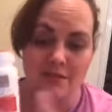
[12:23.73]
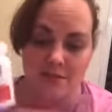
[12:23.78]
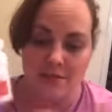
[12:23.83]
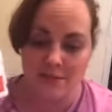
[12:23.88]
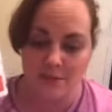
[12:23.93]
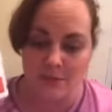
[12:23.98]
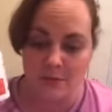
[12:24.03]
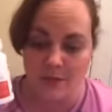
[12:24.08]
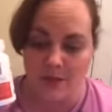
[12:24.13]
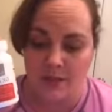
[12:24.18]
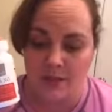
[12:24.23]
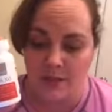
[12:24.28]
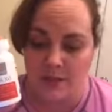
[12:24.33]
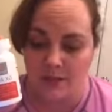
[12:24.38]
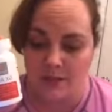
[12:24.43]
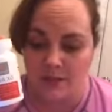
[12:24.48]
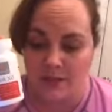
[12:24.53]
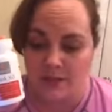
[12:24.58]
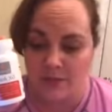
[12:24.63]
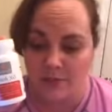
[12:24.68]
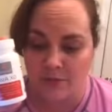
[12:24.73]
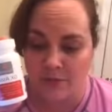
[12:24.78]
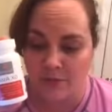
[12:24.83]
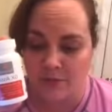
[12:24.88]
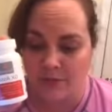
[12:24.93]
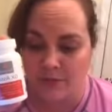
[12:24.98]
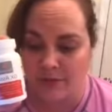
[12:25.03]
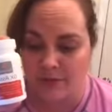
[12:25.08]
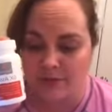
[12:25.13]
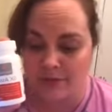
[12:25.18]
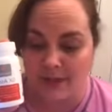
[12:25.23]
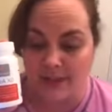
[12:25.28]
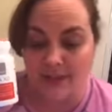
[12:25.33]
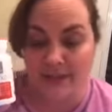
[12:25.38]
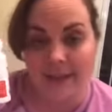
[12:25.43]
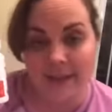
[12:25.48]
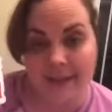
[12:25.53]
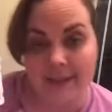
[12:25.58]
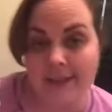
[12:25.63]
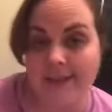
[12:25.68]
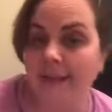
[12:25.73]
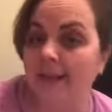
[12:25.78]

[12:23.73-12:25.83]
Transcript: This is a big thing to help get rid of candida.